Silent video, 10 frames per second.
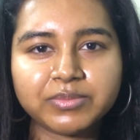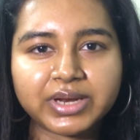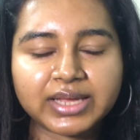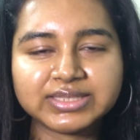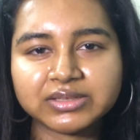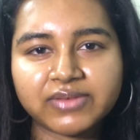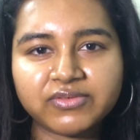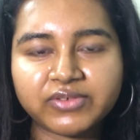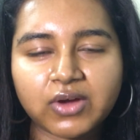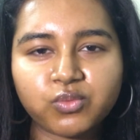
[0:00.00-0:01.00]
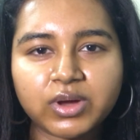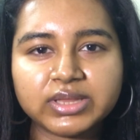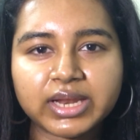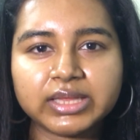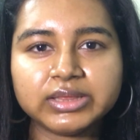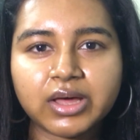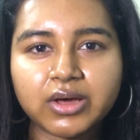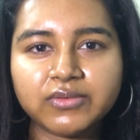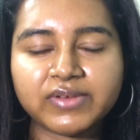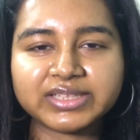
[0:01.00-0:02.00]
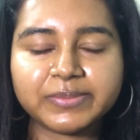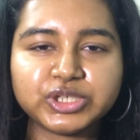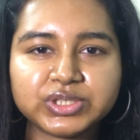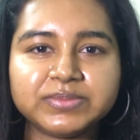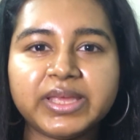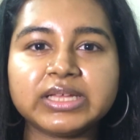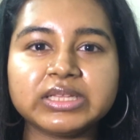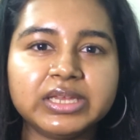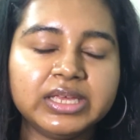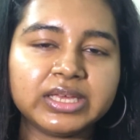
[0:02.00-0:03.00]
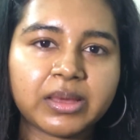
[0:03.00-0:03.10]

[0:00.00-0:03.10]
but I still haven't found one that I love as much as my Clinique